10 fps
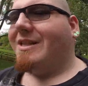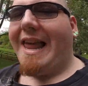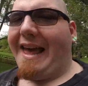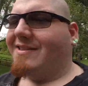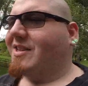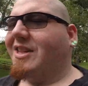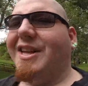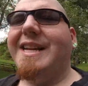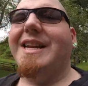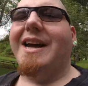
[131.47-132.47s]
has a
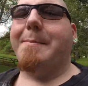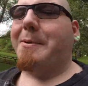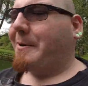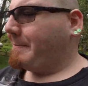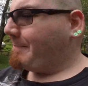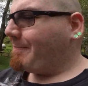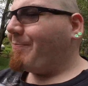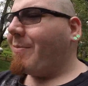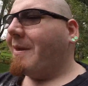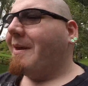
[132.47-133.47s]
clean diaper,
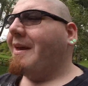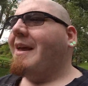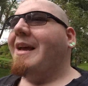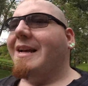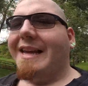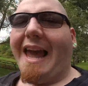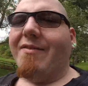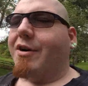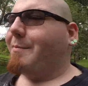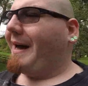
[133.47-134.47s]
gave
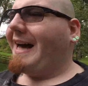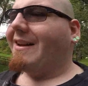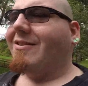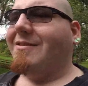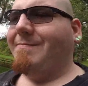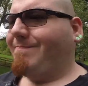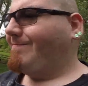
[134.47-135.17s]
her a bottle,